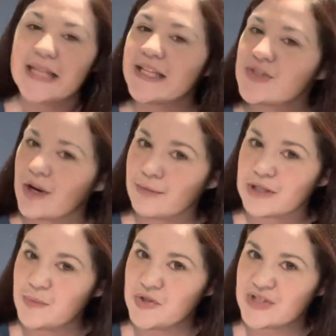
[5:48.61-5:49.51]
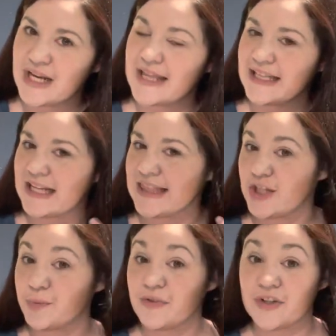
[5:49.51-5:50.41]
Let's try with the music, and then I think
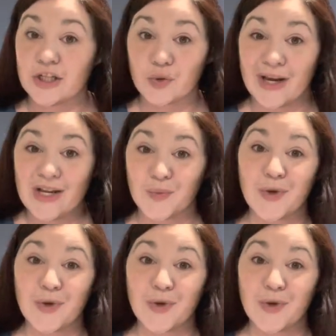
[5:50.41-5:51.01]
you'll be feeling great.